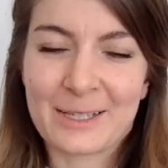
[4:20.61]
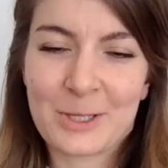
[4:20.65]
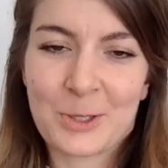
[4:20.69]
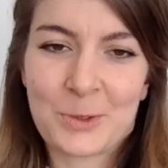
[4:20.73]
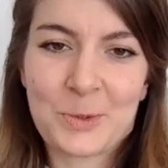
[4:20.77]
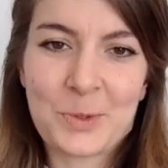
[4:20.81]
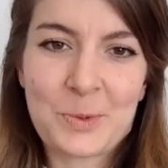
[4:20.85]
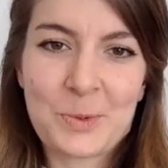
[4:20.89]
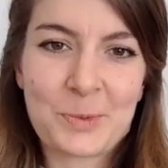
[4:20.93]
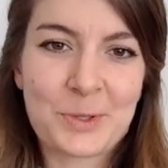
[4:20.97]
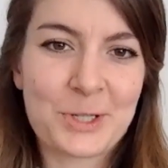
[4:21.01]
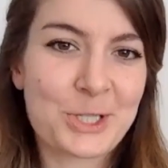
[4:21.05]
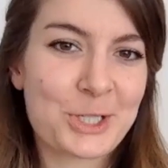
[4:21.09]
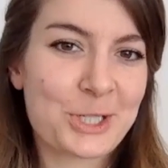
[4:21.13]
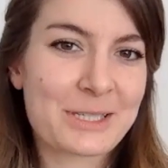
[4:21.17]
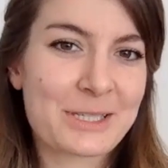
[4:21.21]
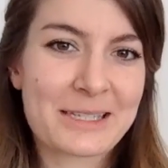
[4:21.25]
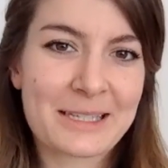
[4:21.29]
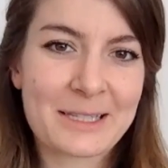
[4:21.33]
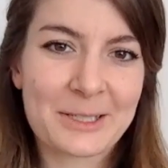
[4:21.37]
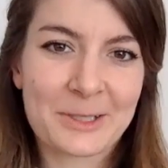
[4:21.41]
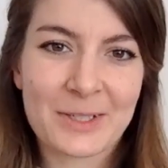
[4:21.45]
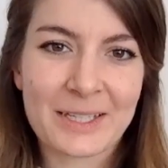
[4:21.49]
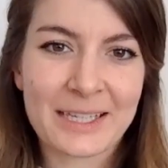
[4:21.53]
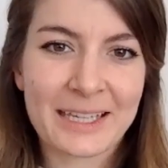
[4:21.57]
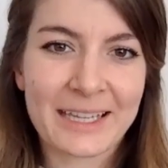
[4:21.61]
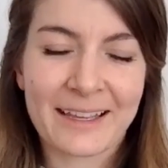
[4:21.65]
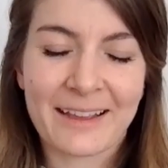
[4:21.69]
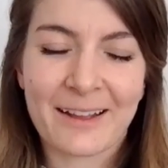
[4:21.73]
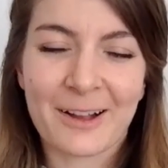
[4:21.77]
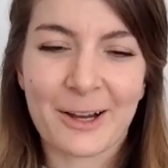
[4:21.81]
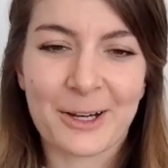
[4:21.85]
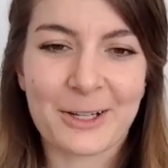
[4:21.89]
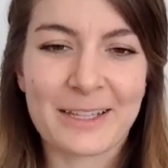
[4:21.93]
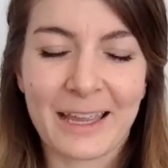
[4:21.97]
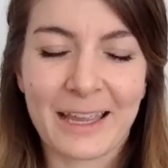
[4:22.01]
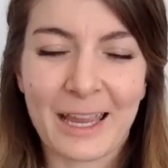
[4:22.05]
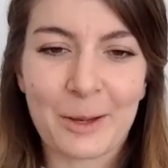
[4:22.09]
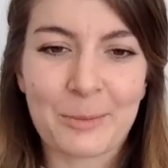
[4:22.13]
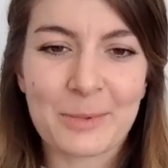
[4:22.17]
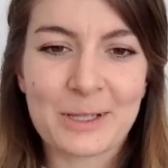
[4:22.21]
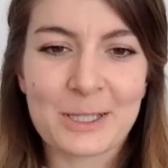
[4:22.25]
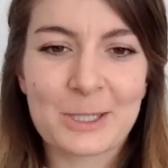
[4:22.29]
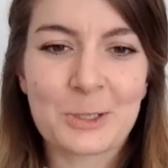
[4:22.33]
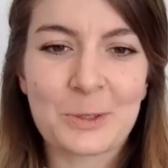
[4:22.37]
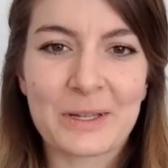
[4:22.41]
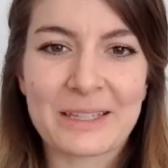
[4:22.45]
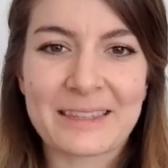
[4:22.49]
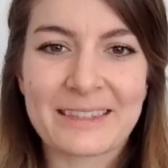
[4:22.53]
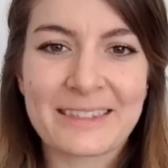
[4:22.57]
So we were just looking, are they able
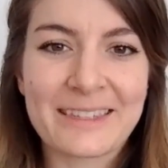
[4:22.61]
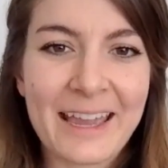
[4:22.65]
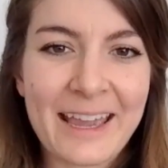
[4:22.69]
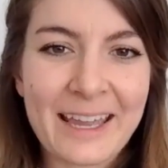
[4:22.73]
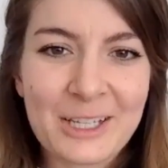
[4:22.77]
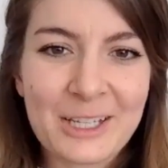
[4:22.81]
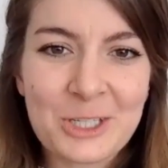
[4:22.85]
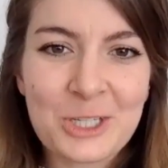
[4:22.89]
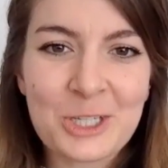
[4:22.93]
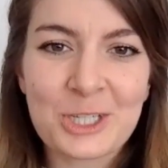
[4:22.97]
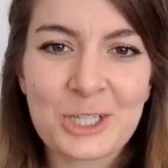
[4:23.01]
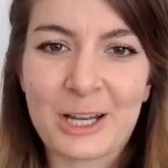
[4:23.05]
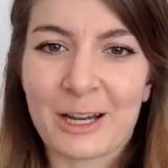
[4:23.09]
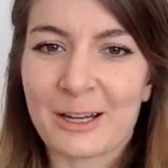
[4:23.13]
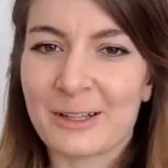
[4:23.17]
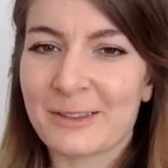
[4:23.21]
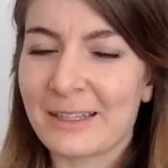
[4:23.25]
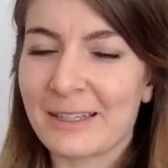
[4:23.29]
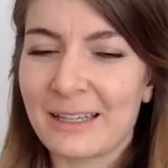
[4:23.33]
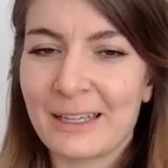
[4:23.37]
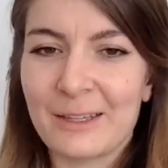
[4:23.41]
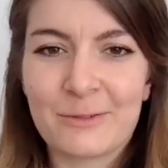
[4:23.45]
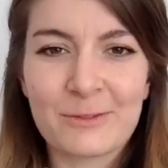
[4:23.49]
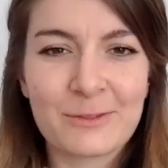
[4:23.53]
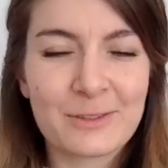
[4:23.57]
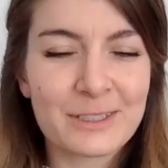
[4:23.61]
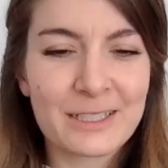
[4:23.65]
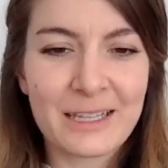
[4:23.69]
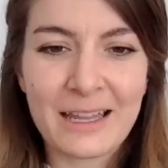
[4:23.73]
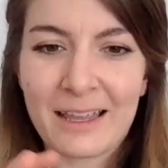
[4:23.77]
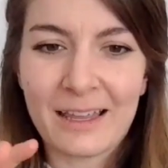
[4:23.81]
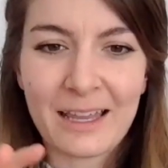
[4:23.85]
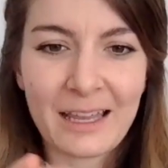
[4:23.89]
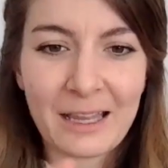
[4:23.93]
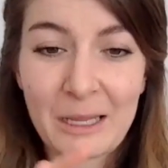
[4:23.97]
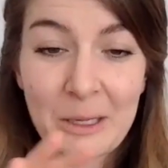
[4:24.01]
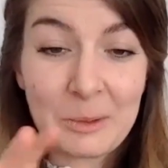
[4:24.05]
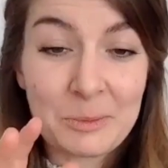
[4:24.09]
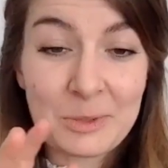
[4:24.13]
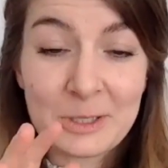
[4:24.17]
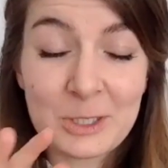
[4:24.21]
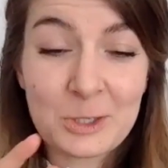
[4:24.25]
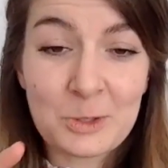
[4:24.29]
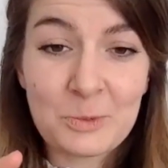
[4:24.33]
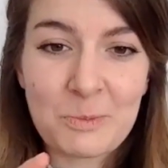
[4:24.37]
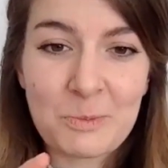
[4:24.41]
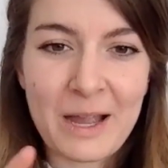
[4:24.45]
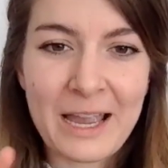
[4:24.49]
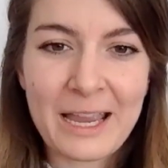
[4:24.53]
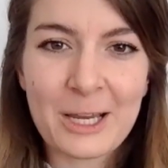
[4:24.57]
to attach? Are they even able
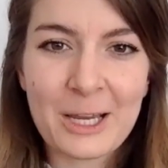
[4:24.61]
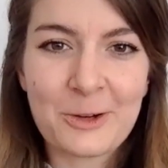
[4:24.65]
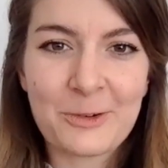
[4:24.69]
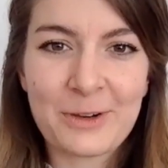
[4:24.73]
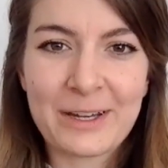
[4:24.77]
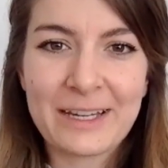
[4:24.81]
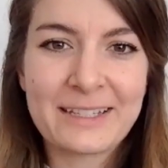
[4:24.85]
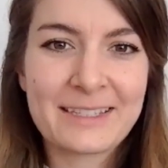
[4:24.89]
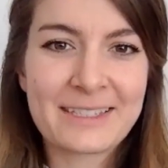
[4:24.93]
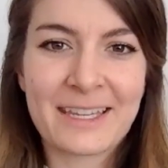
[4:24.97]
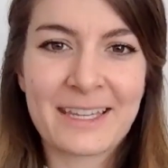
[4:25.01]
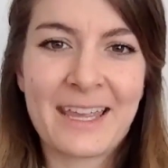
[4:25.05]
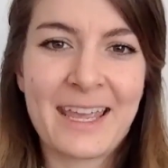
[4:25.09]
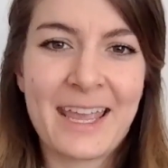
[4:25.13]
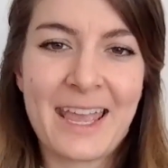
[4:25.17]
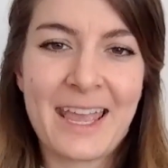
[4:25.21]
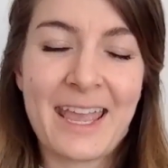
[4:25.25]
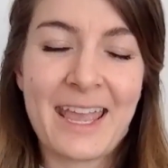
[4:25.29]
to migrate?